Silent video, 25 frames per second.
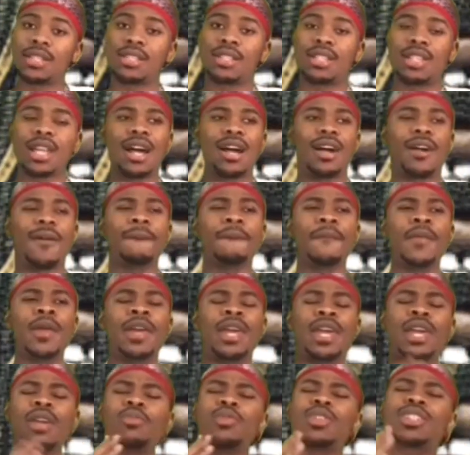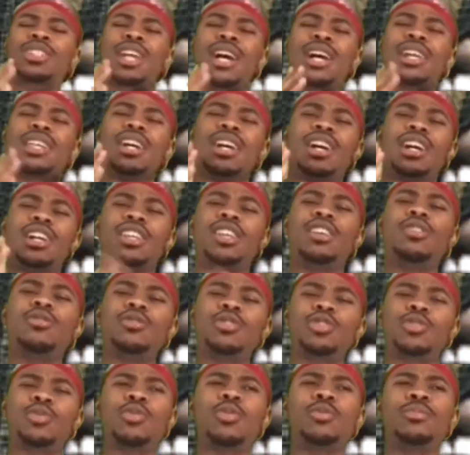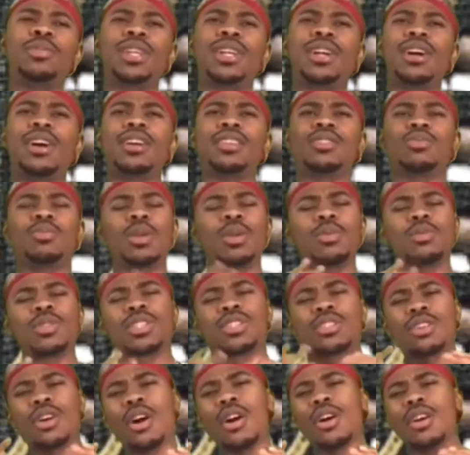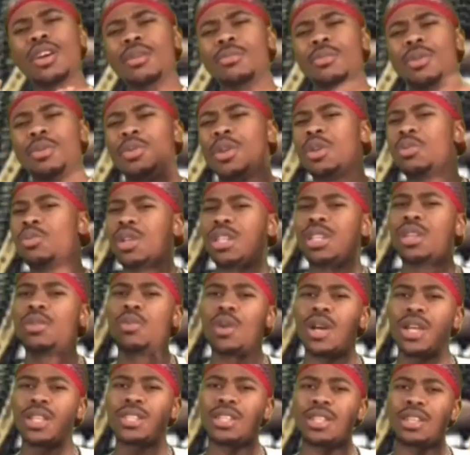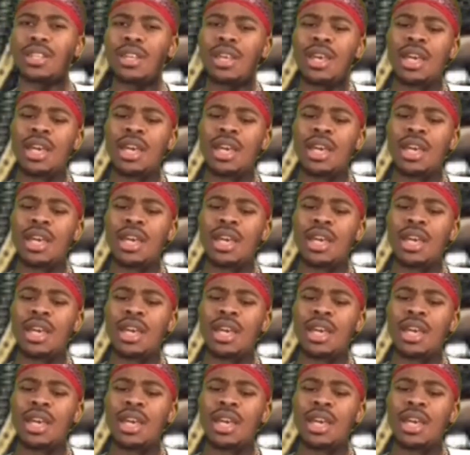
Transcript: Now, it was kind of unusual because we was talking, but we really wasn't.